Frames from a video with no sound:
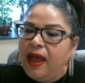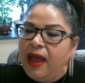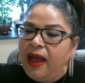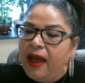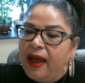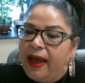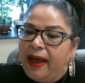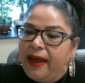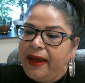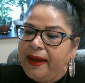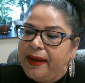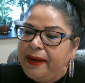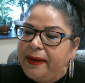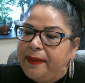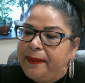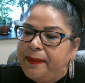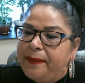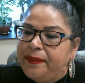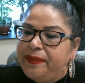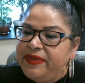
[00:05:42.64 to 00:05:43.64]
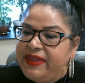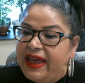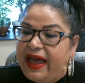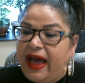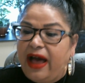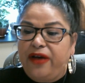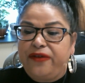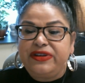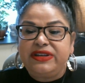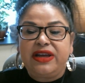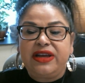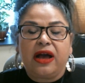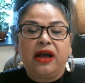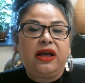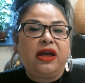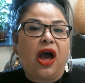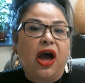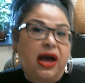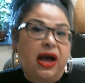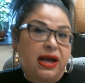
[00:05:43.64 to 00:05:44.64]
The alpha dog
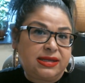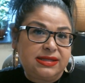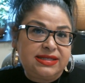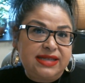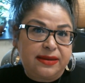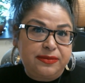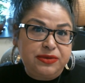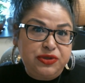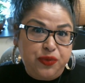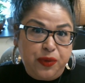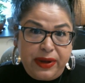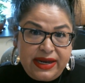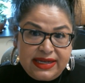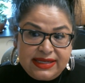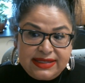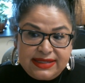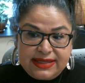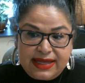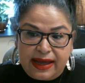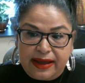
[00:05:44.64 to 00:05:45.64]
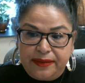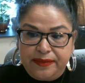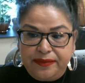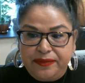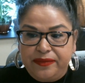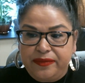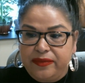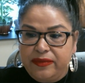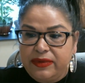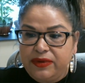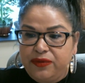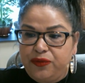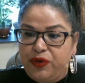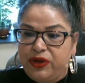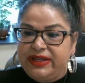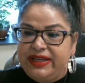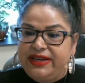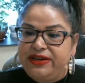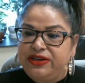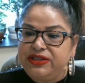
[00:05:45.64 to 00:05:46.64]
concept, what is that? Well,
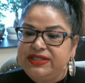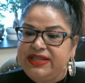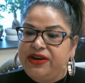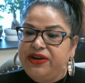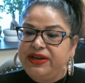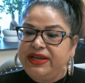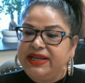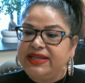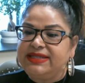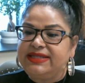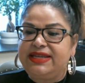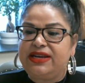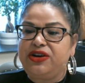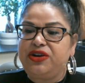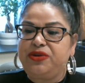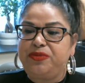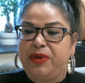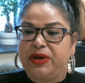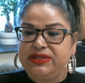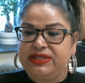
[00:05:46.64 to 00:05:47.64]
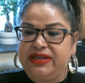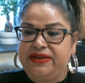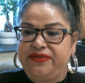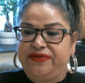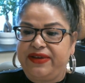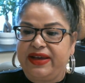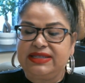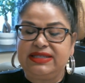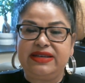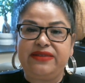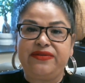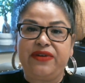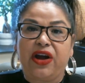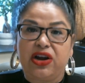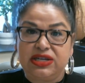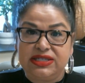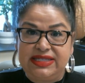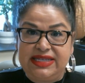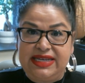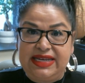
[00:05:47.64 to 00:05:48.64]
leaders that are considered most effective
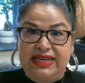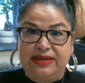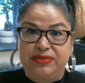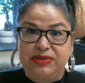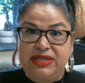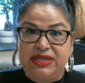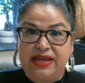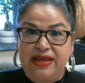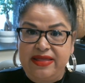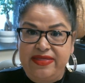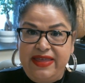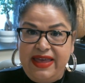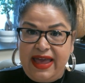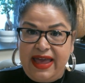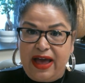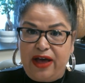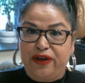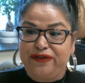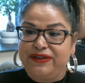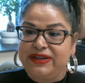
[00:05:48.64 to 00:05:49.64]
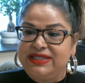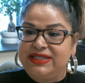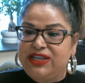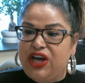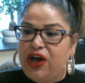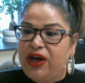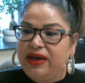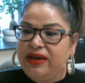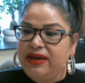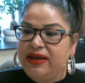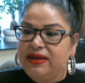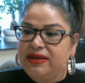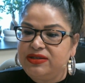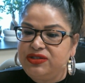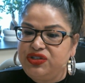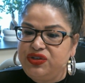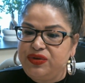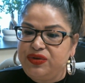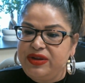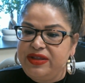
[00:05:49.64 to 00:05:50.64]
are deemed the alpha dog
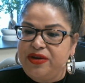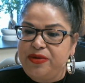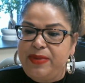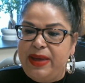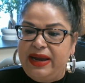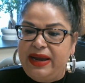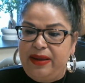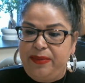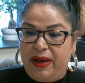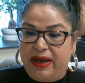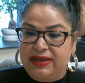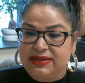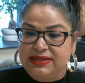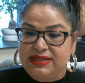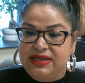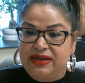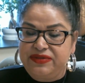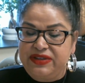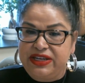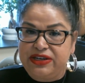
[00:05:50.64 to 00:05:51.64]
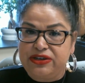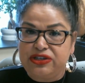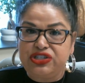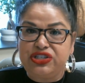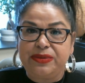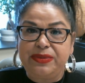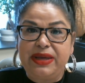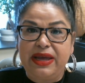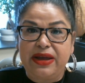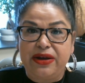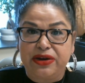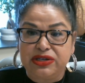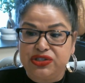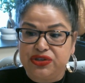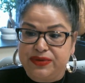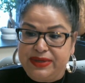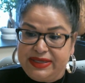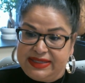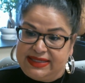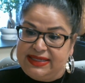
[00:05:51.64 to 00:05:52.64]
due to their many positive leadership
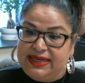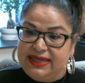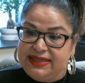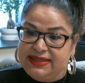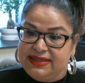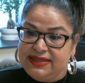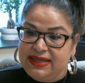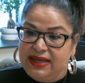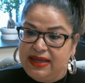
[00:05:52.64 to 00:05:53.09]
characteristics.